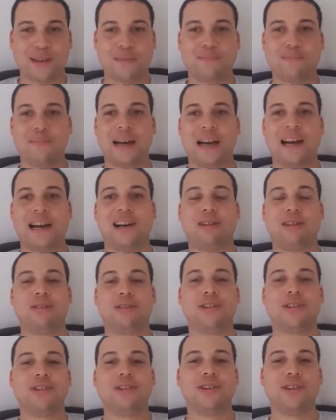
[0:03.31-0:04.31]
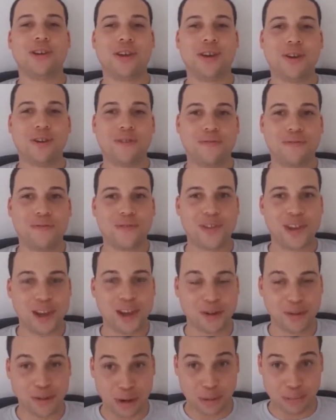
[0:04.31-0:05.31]
about the new
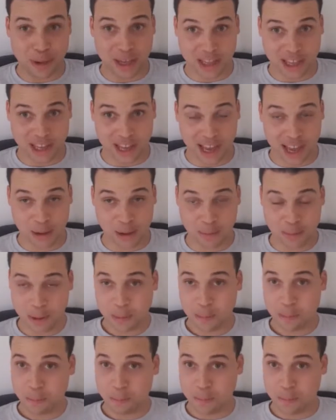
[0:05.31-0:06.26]
Future mixtape,